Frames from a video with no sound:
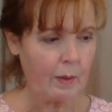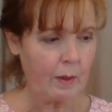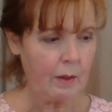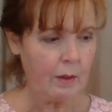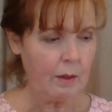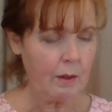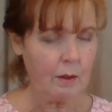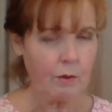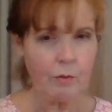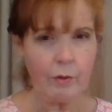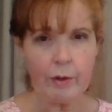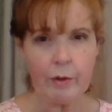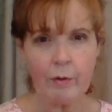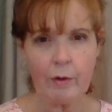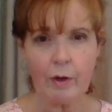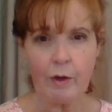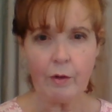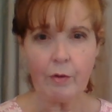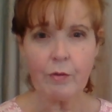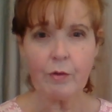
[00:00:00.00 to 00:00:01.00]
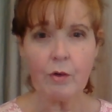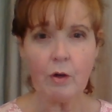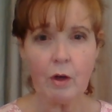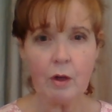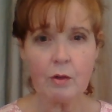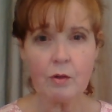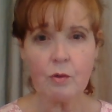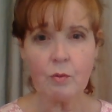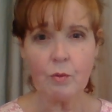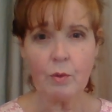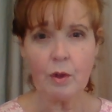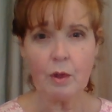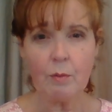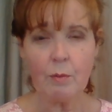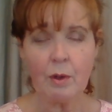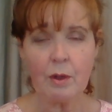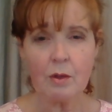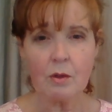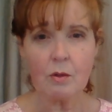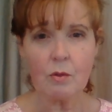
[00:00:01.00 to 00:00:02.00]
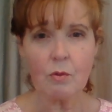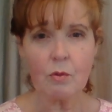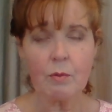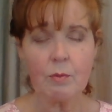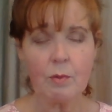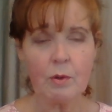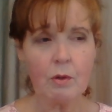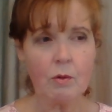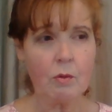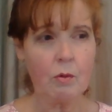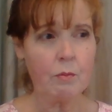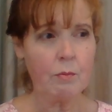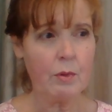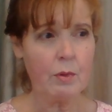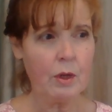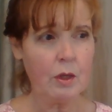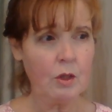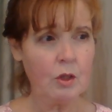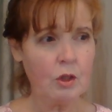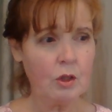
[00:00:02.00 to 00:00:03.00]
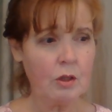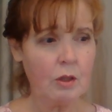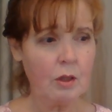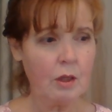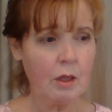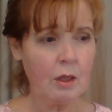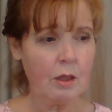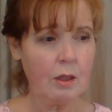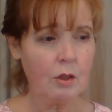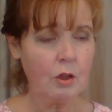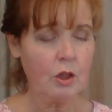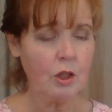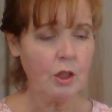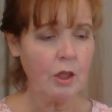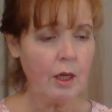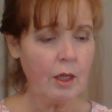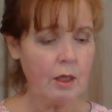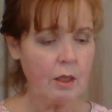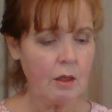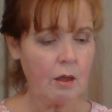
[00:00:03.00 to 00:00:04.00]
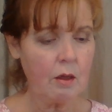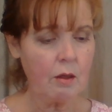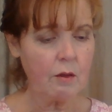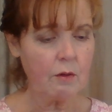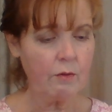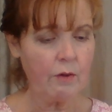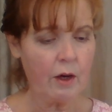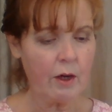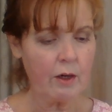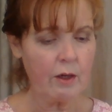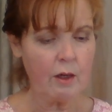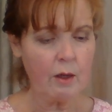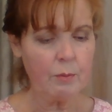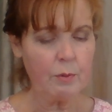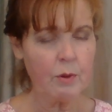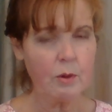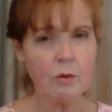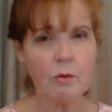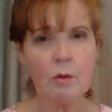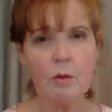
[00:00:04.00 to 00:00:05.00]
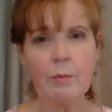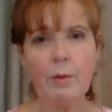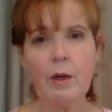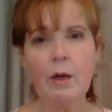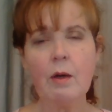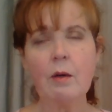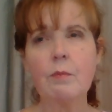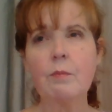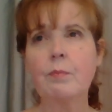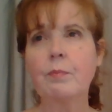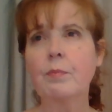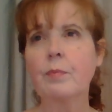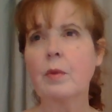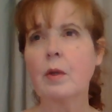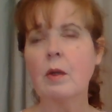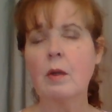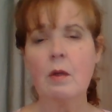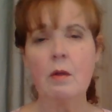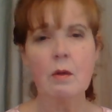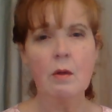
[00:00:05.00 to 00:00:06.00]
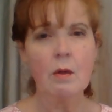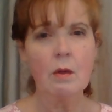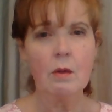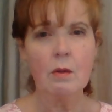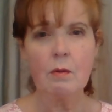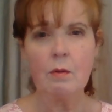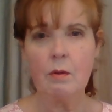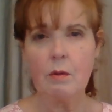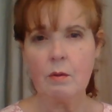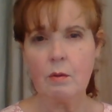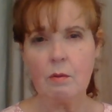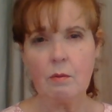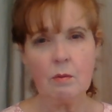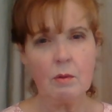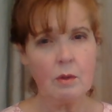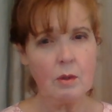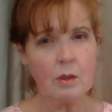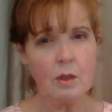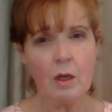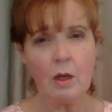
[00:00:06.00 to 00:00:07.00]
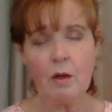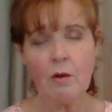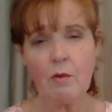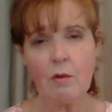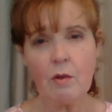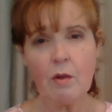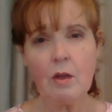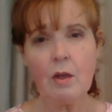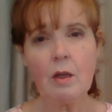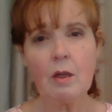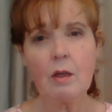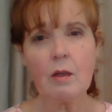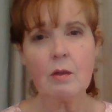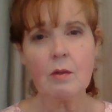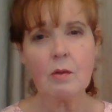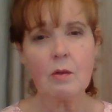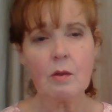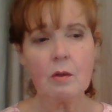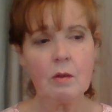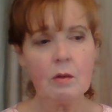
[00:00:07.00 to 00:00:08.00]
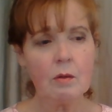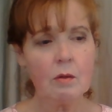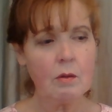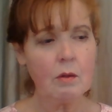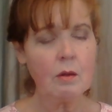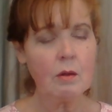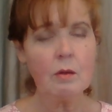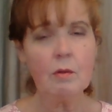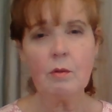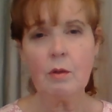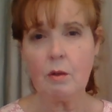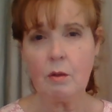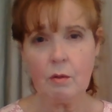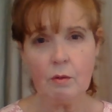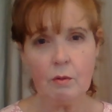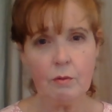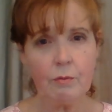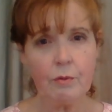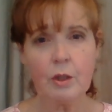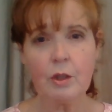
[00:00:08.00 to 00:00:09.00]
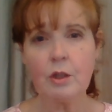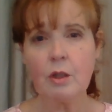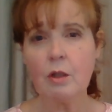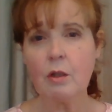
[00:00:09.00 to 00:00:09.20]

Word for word: uh, Greater Health God's Way by Stormie Omartian, and she had it all divided up into about 10 things, uh, including, you know, fresh